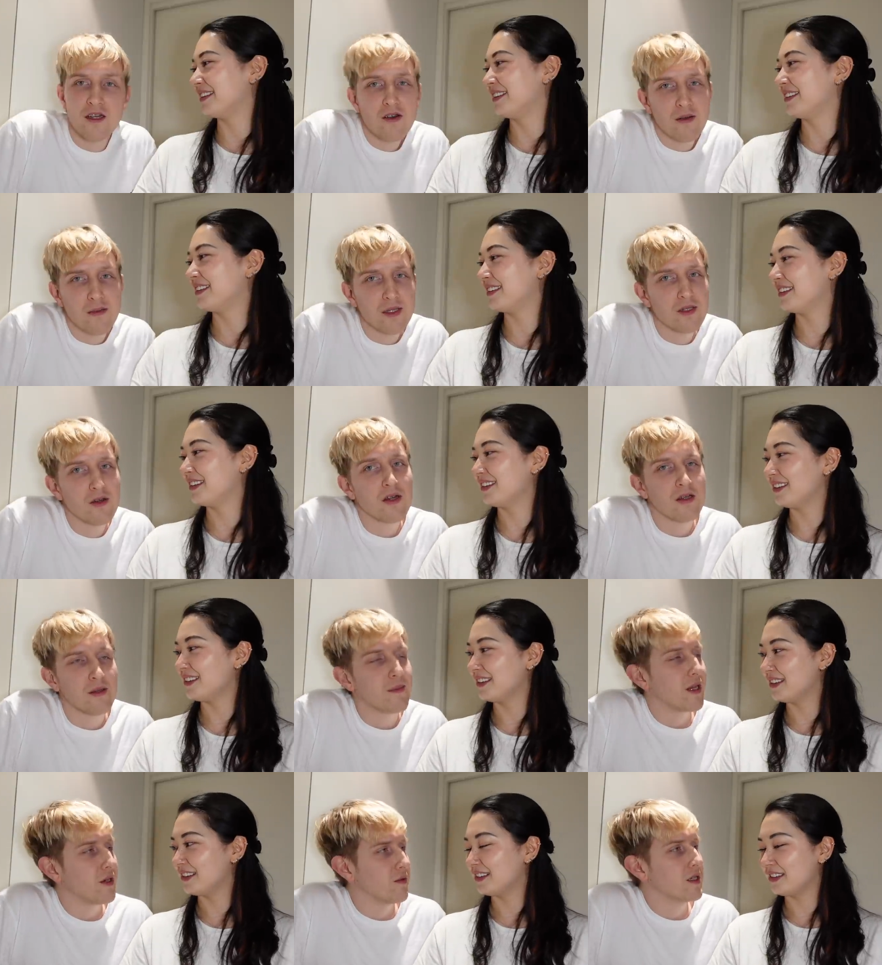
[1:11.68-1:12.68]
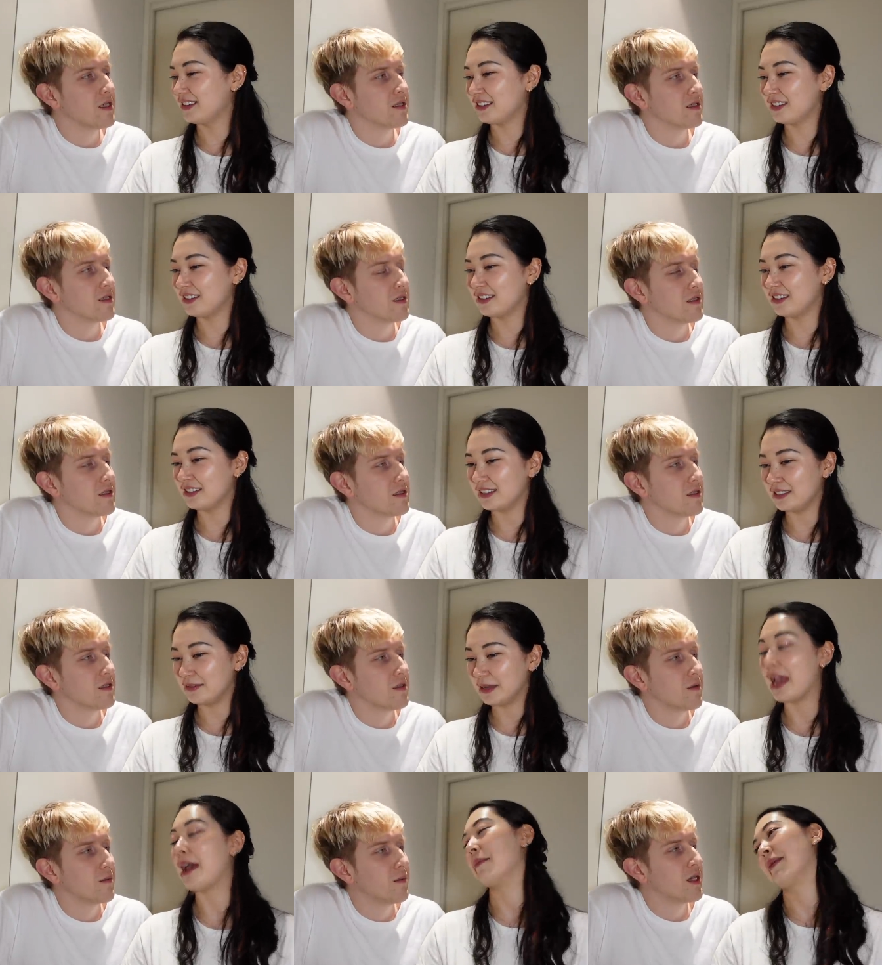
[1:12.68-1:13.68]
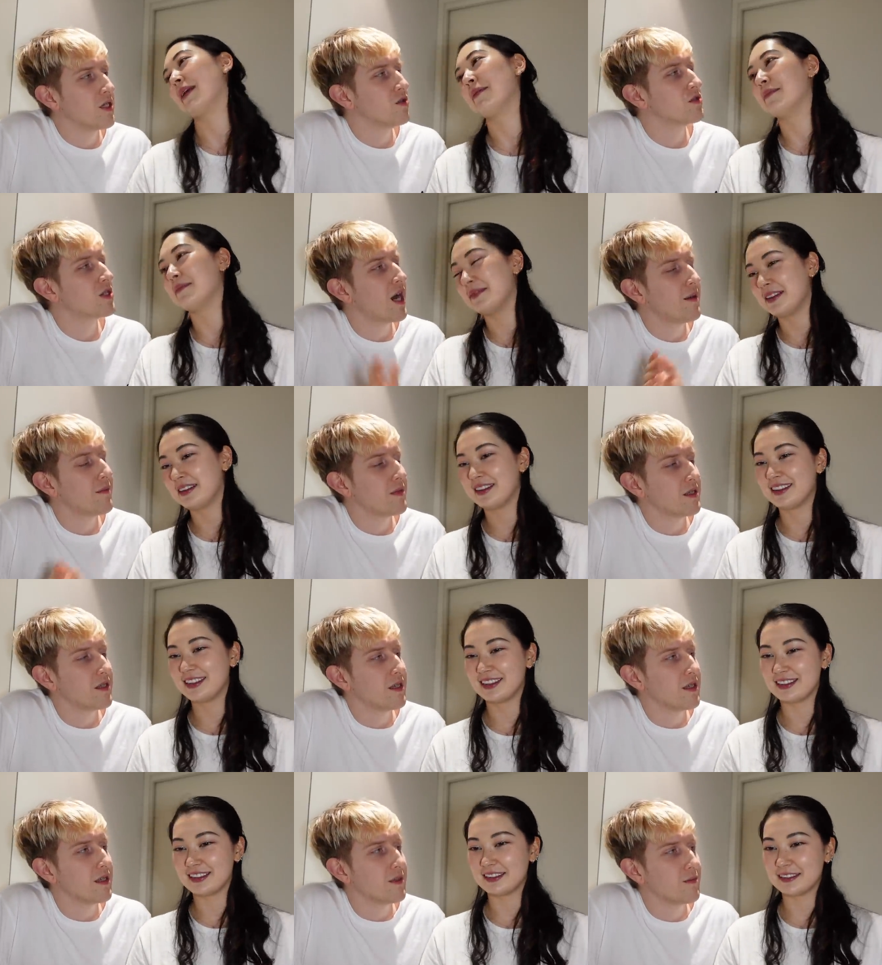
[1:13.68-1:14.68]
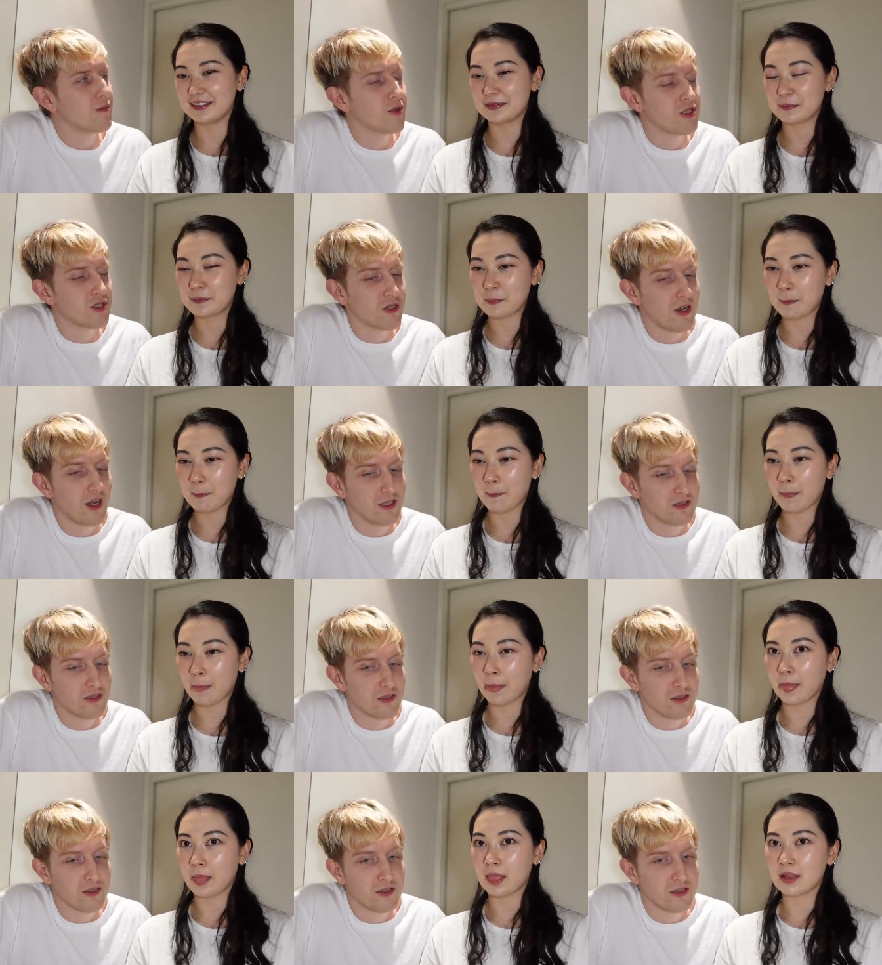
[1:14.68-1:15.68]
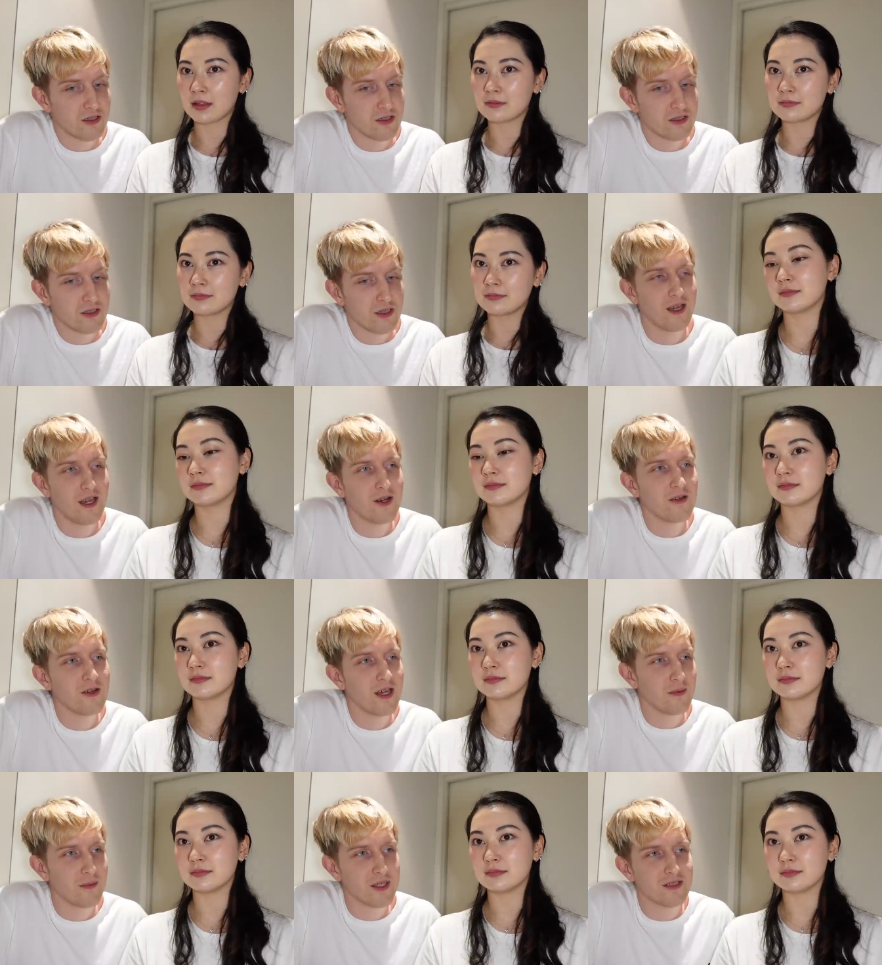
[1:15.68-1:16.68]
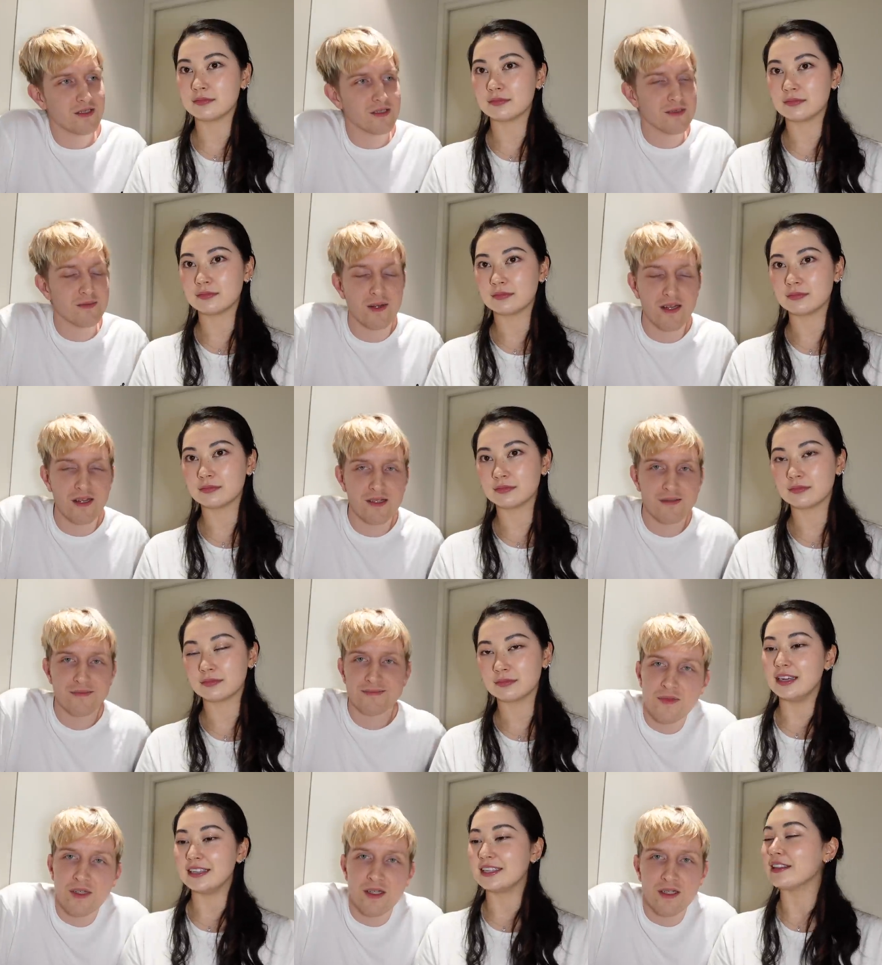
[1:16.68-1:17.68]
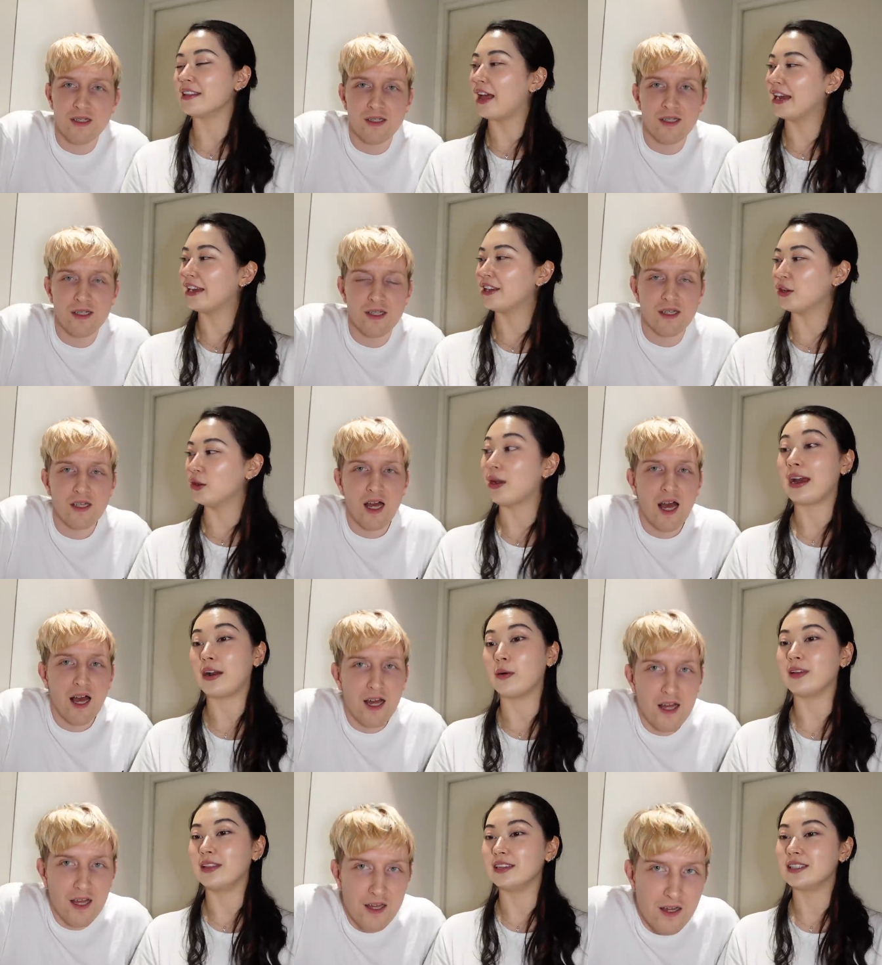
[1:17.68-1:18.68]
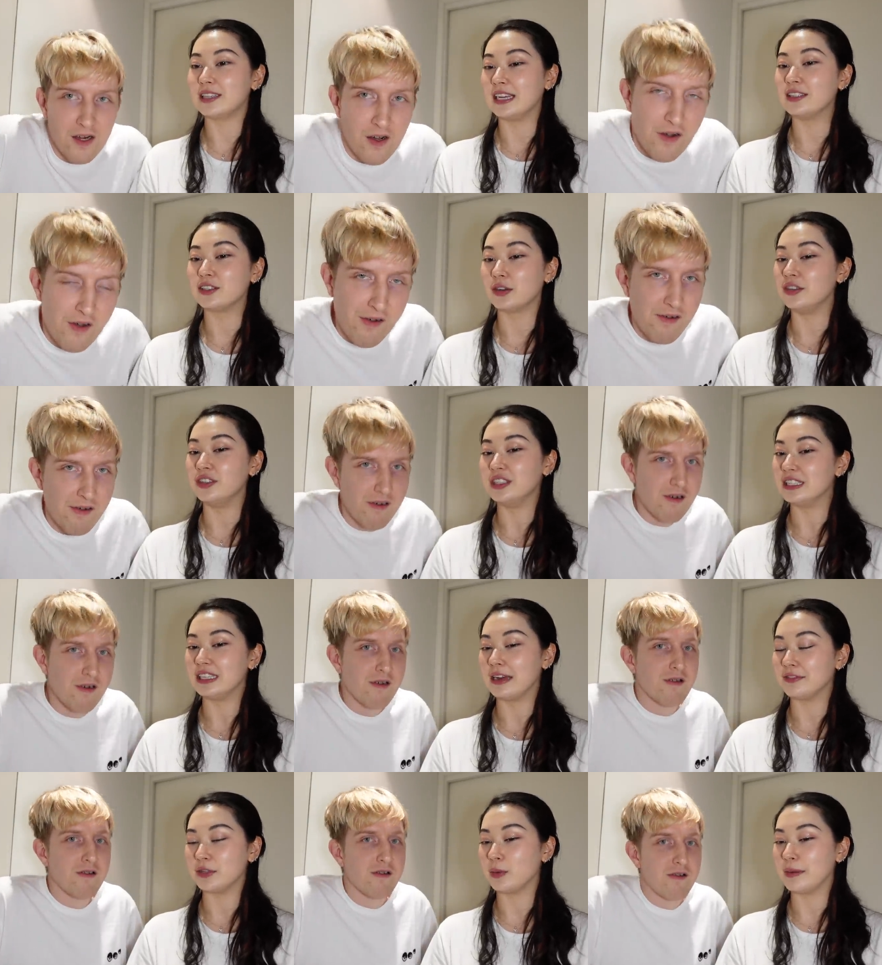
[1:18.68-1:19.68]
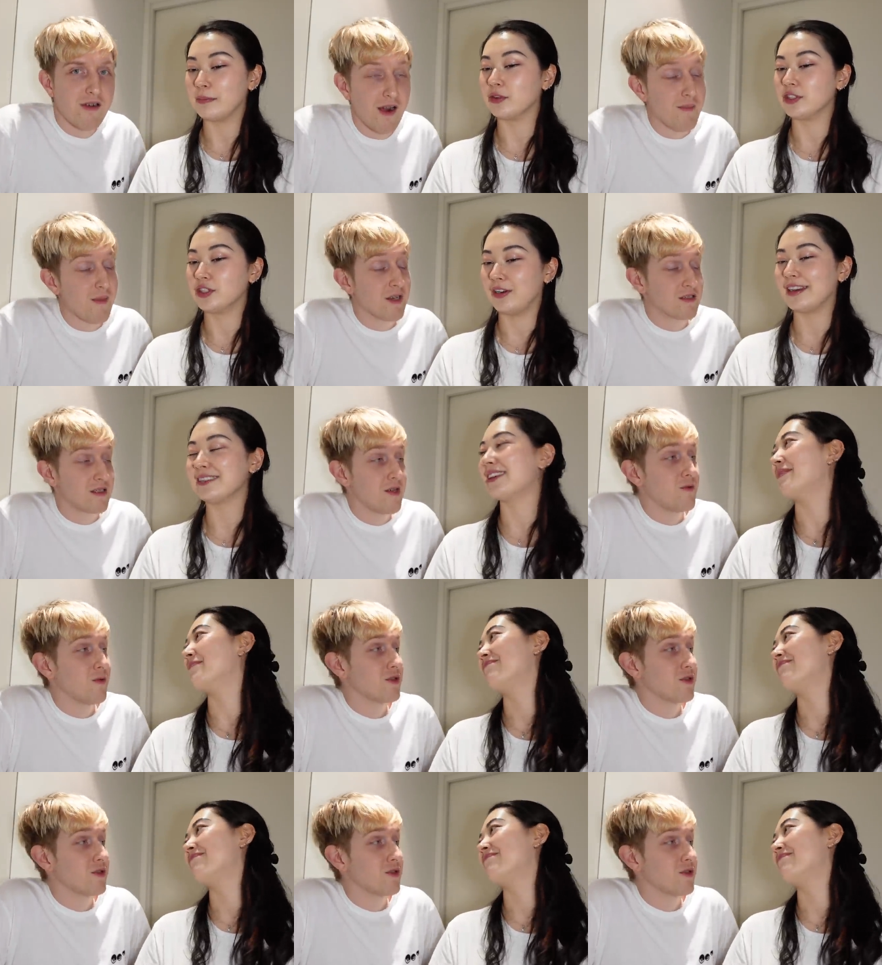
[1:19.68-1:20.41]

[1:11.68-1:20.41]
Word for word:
Speaker 1: No, I mean you are the main reason. Yeah, but, but you I'm... taught me that moisturizers I don't know how best to explain it.
Speaker 2: Is it like you had oily skin so you didn't have to wear yeah, moisturizer? Yeah, my skin